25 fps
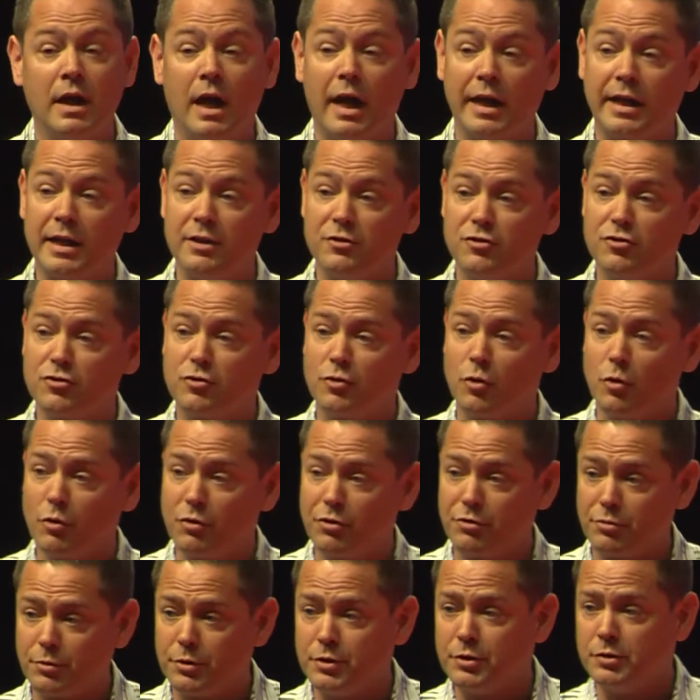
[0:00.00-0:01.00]
I can
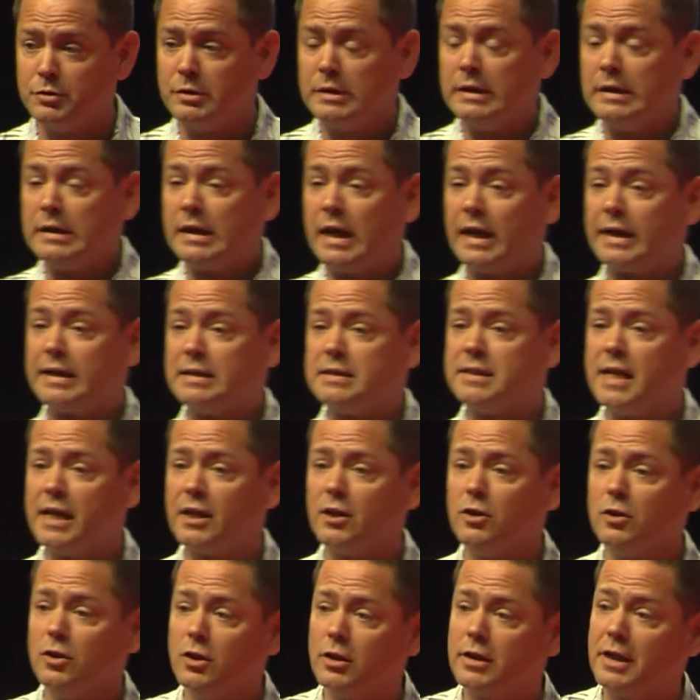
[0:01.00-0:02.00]
scroll through, I can
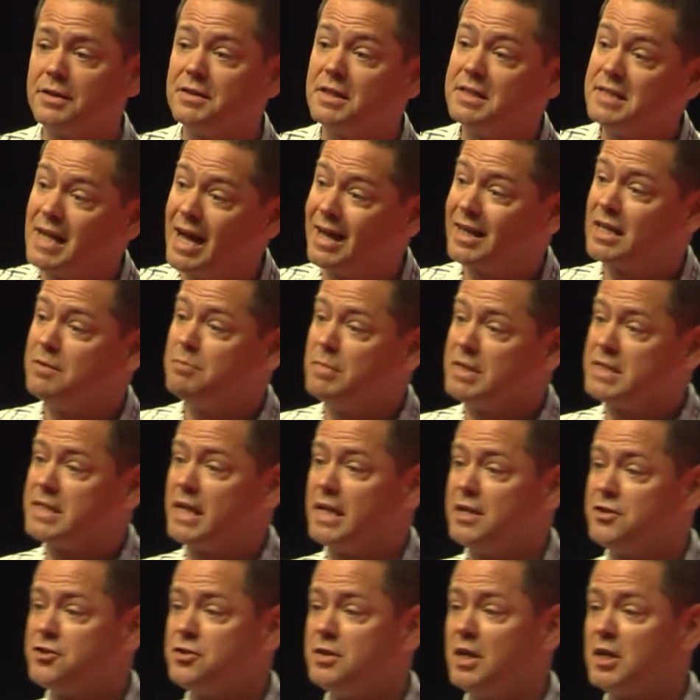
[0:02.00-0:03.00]
take a look at the
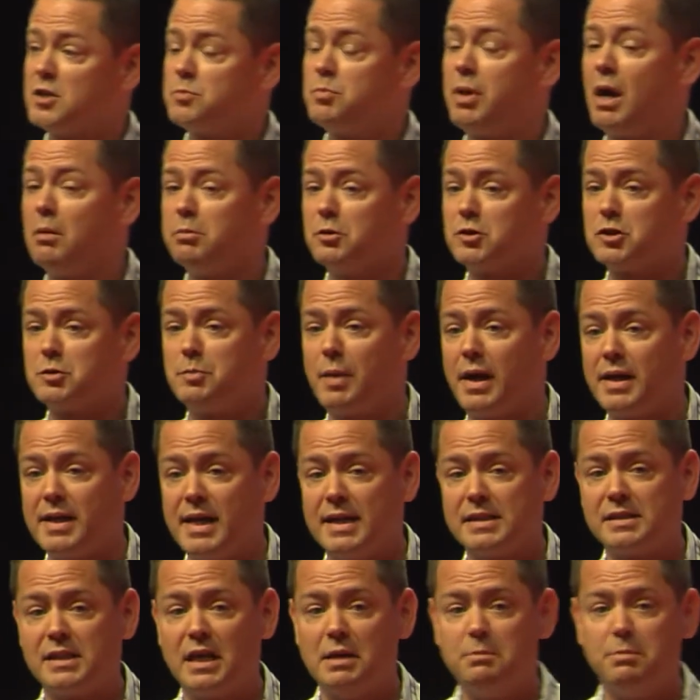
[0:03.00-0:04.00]
documentation as published
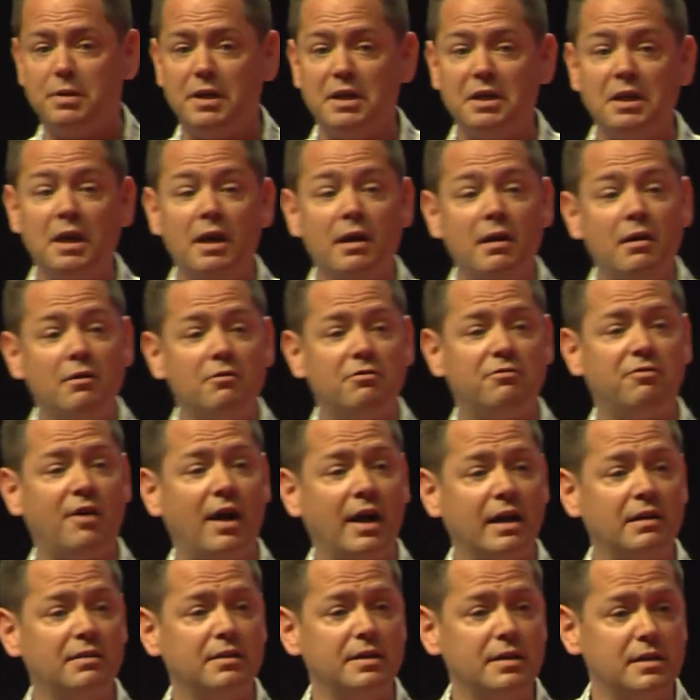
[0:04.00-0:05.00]
by SAP,
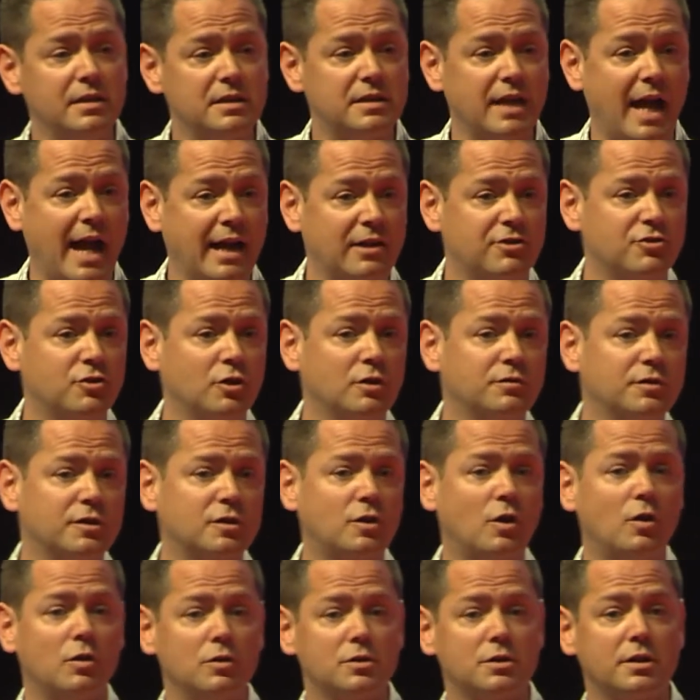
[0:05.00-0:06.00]
find the exact service
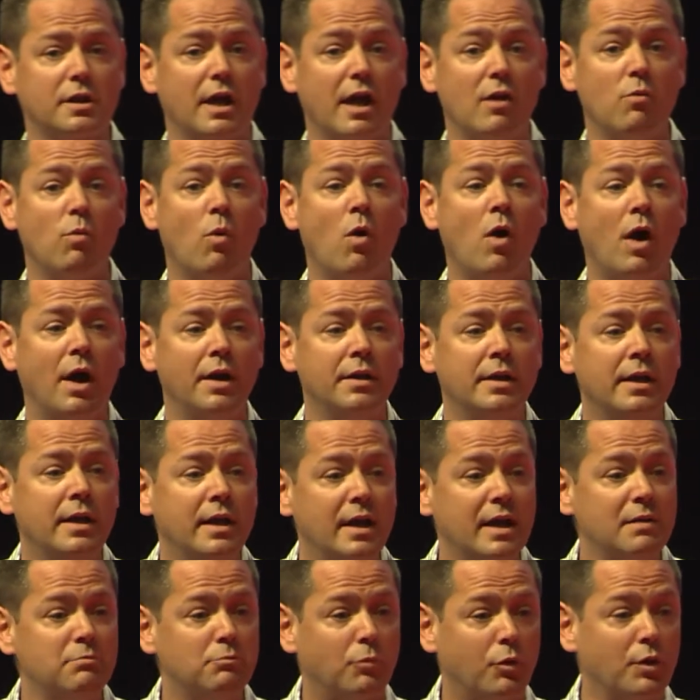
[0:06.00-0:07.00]
calls that I want,
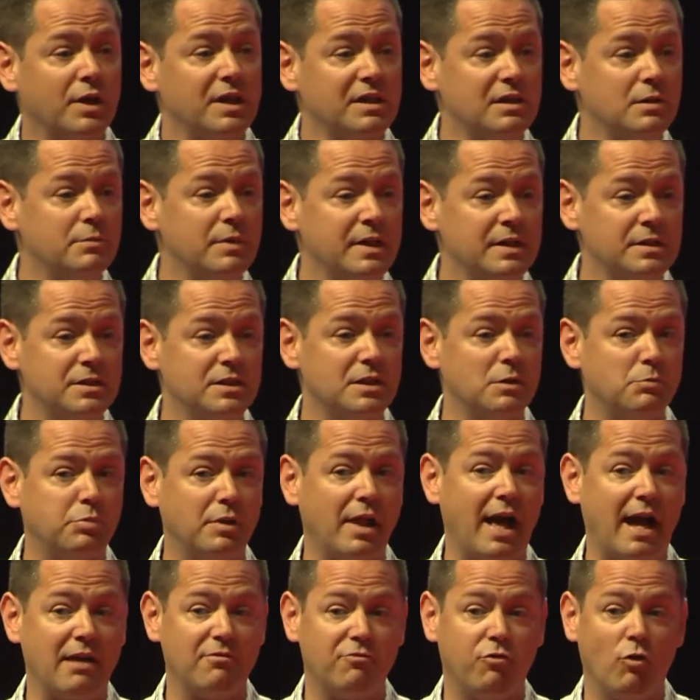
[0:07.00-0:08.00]
and bring them into the
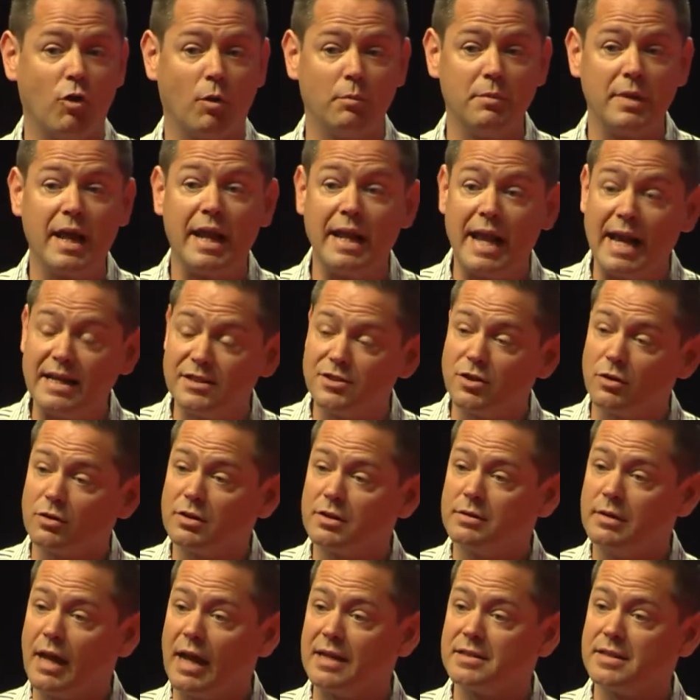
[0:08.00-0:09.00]
platform. And as
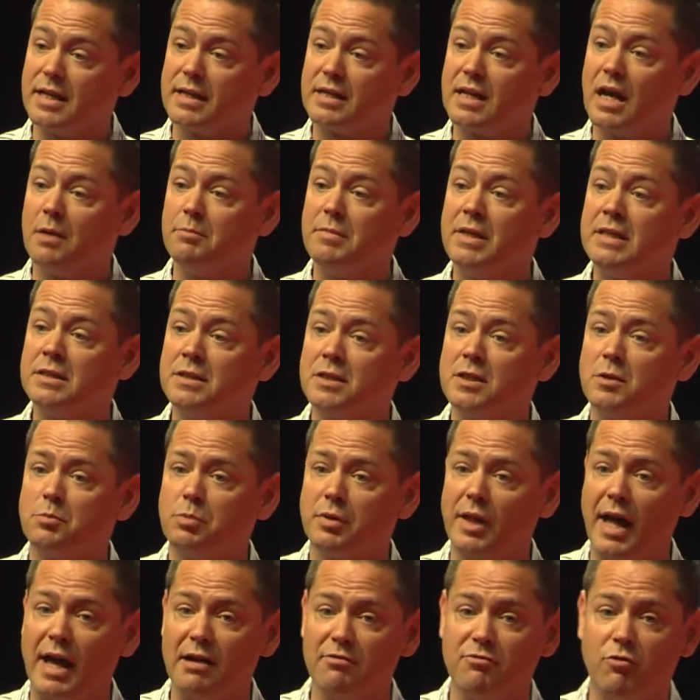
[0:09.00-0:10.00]
they come into the
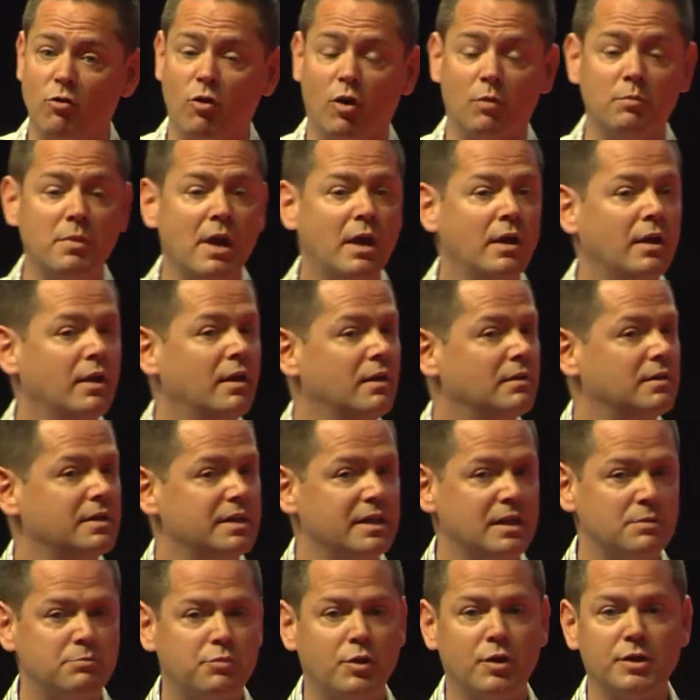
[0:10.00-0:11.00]
platform,
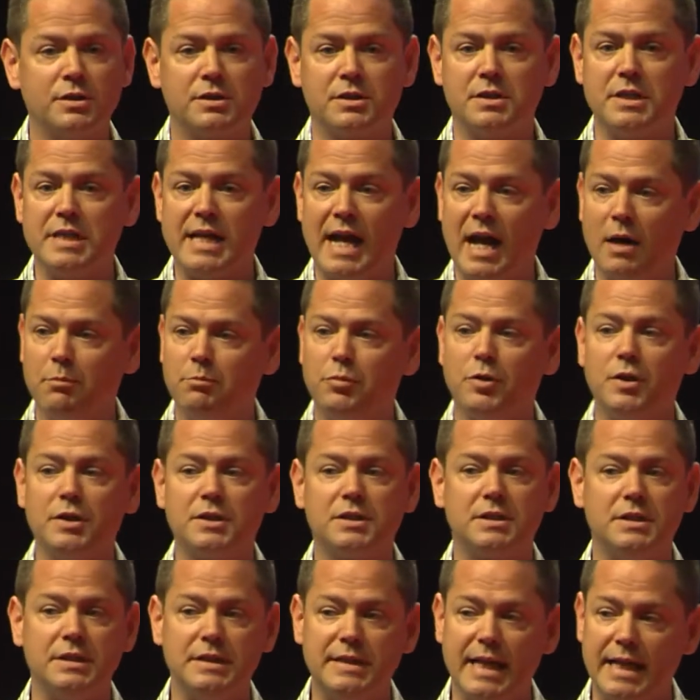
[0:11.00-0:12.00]
the inputs, the
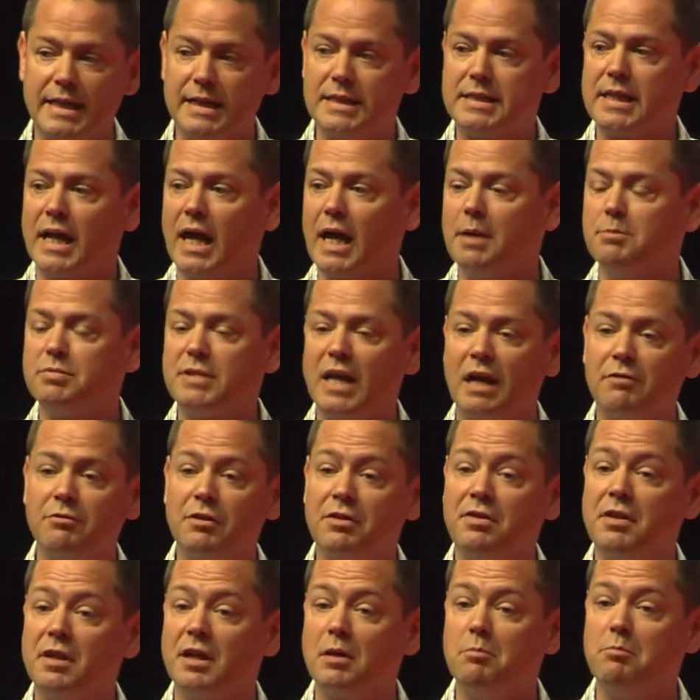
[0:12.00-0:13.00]
outputs, the data types,
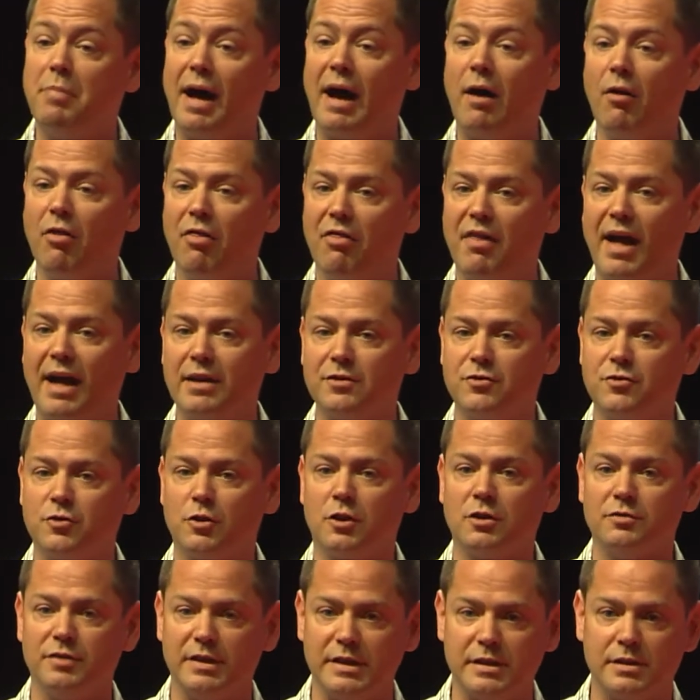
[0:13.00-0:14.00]
everything about that
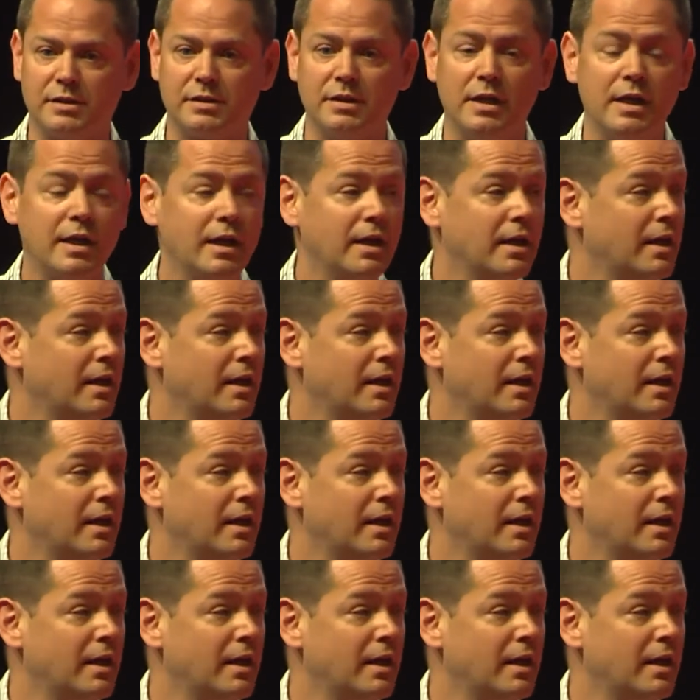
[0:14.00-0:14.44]
service